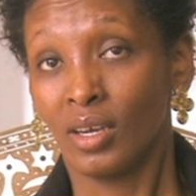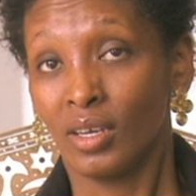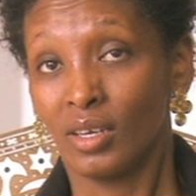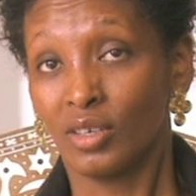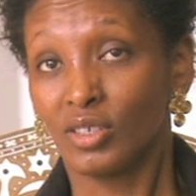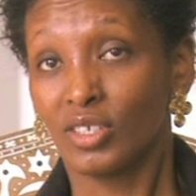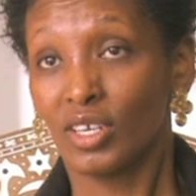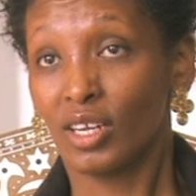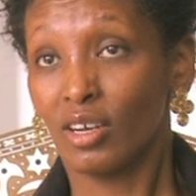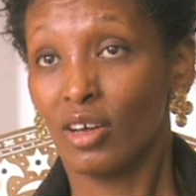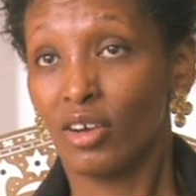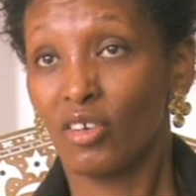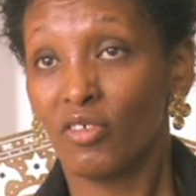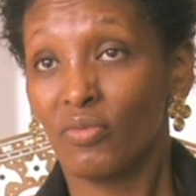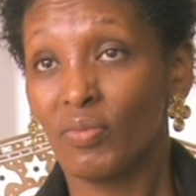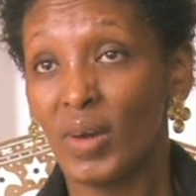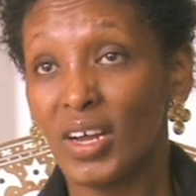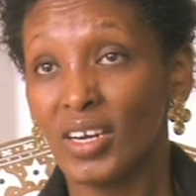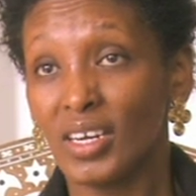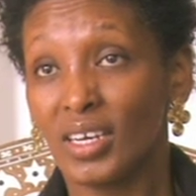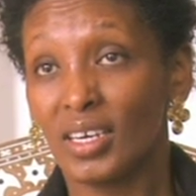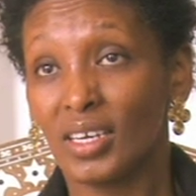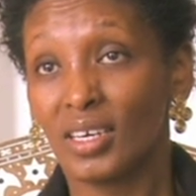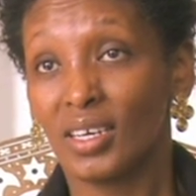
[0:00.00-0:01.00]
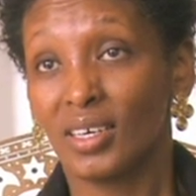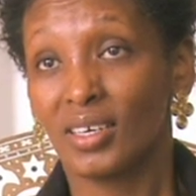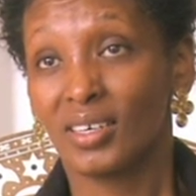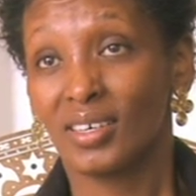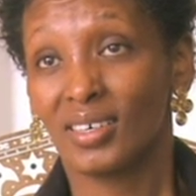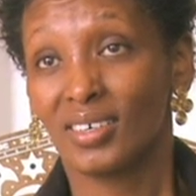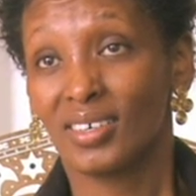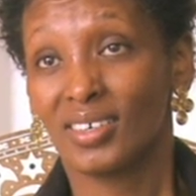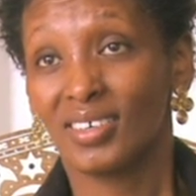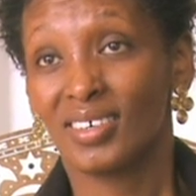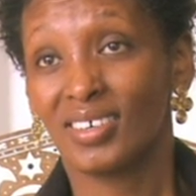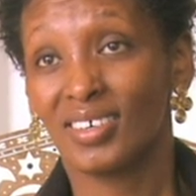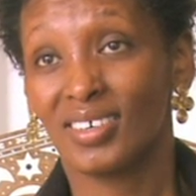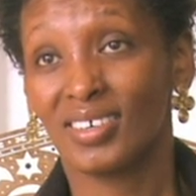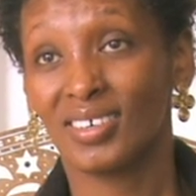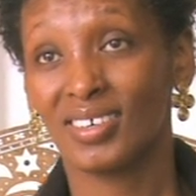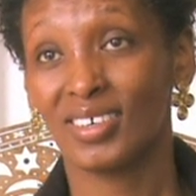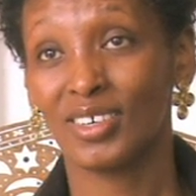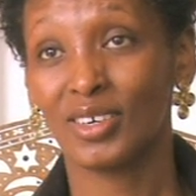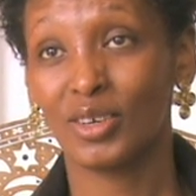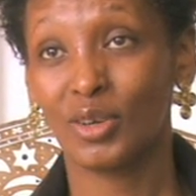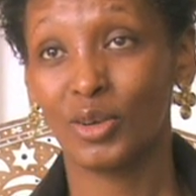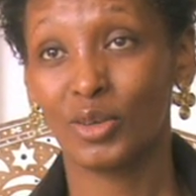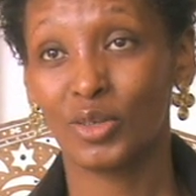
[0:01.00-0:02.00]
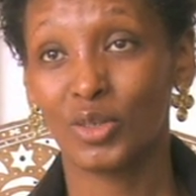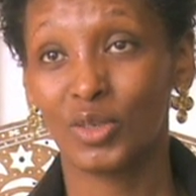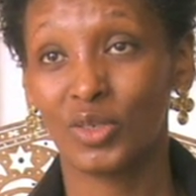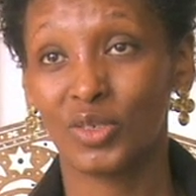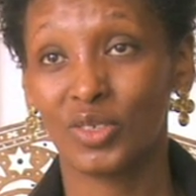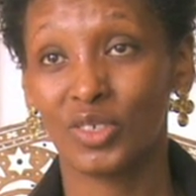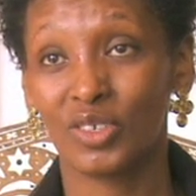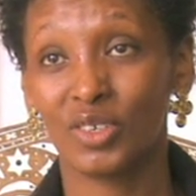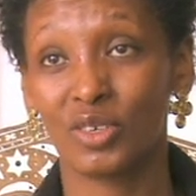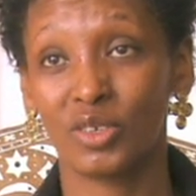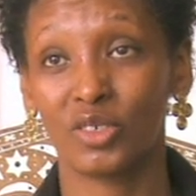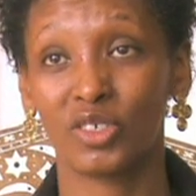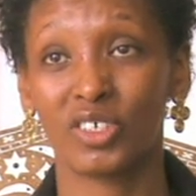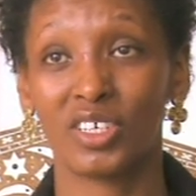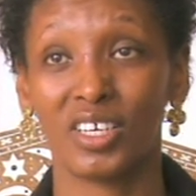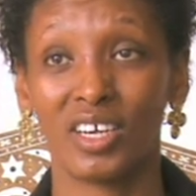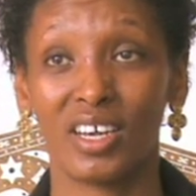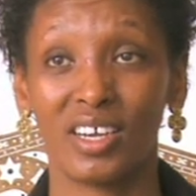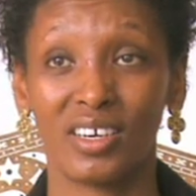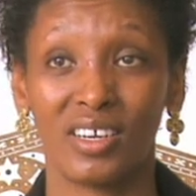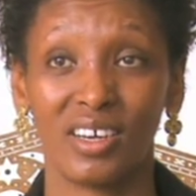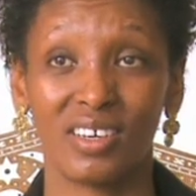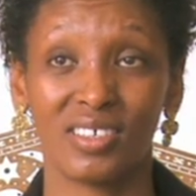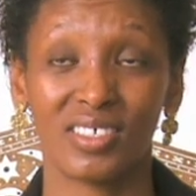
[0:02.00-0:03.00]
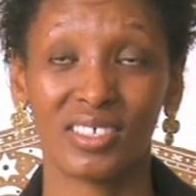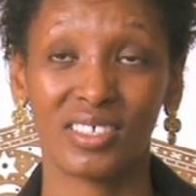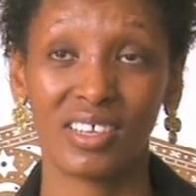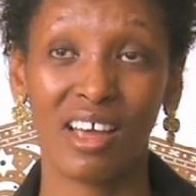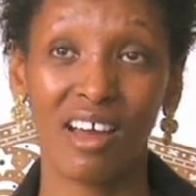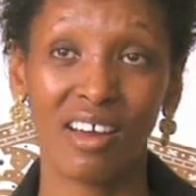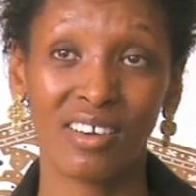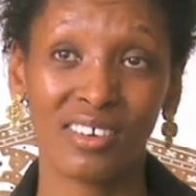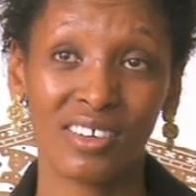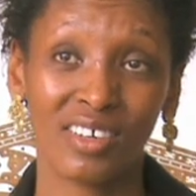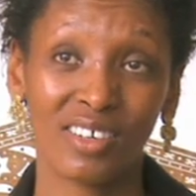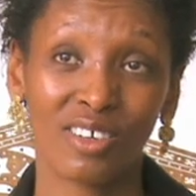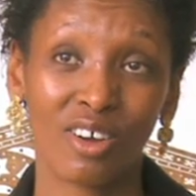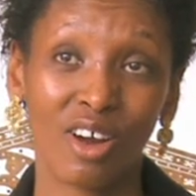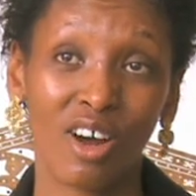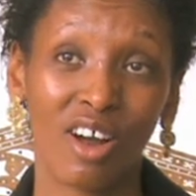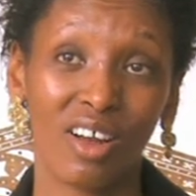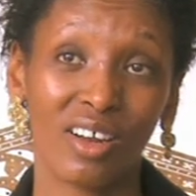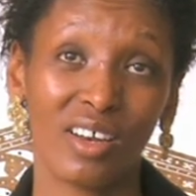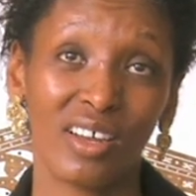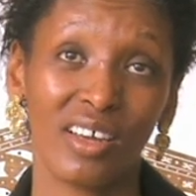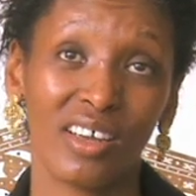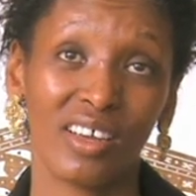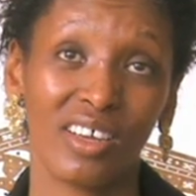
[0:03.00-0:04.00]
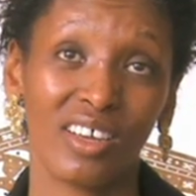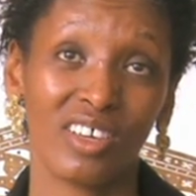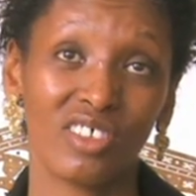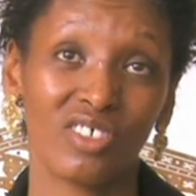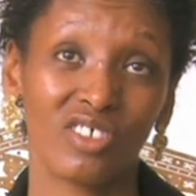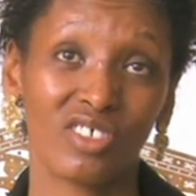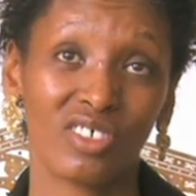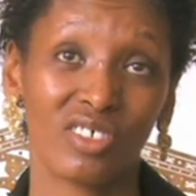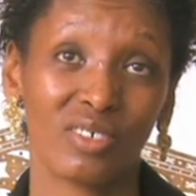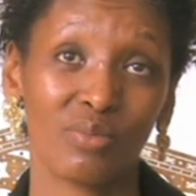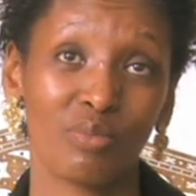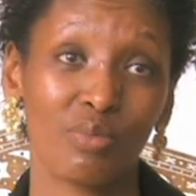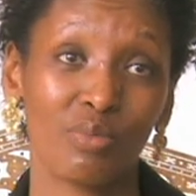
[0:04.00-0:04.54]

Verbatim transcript: here's a lot of money. You know, you know, she had her son in college,